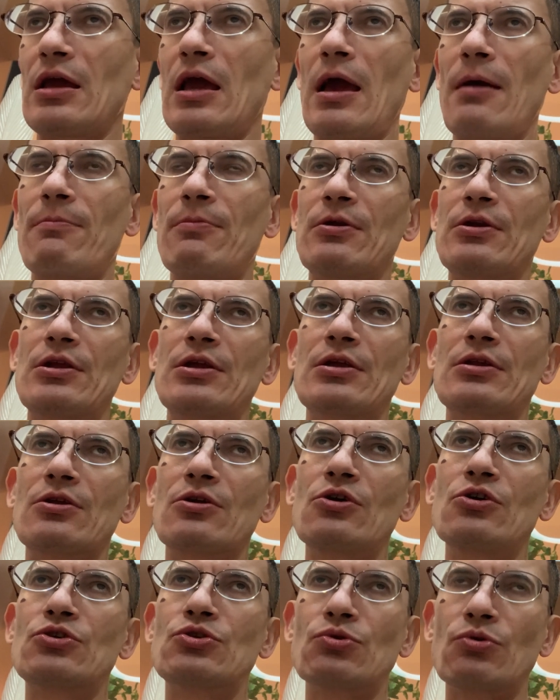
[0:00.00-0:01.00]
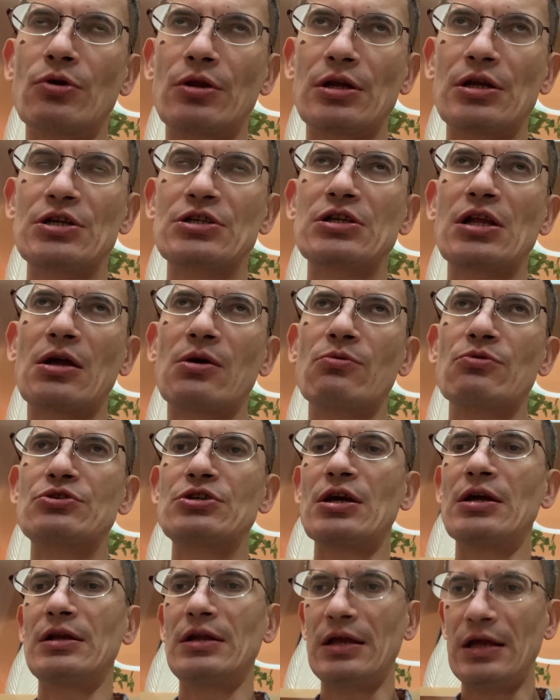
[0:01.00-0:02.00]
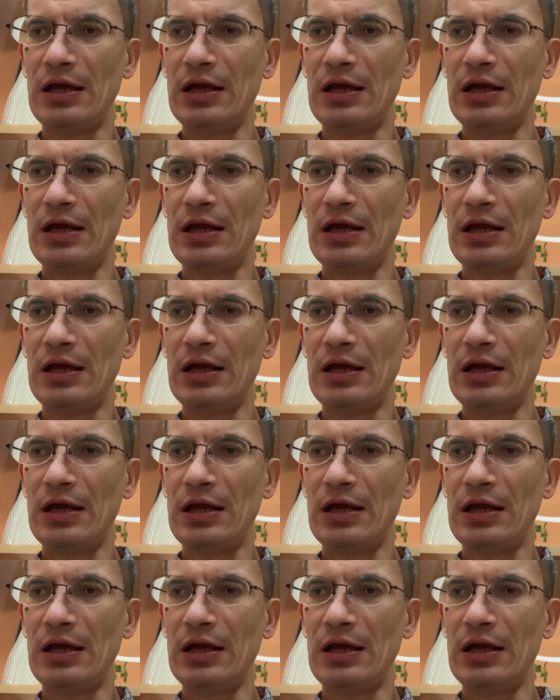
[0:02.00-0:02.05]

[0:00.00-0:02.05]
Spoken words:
happening to English language and